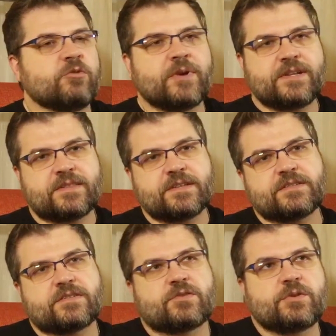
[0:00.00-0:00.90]
Everybody
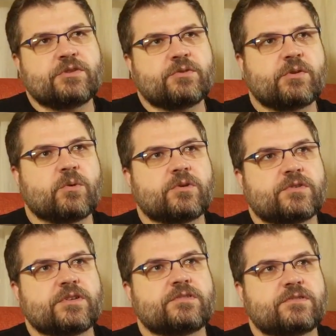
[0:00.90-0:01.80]
thinks it's 3
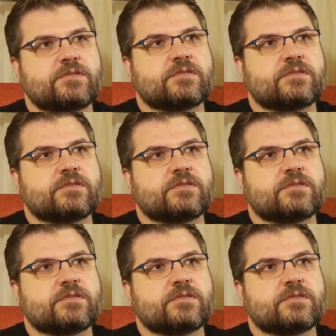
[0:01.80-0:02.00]
3/4 inch.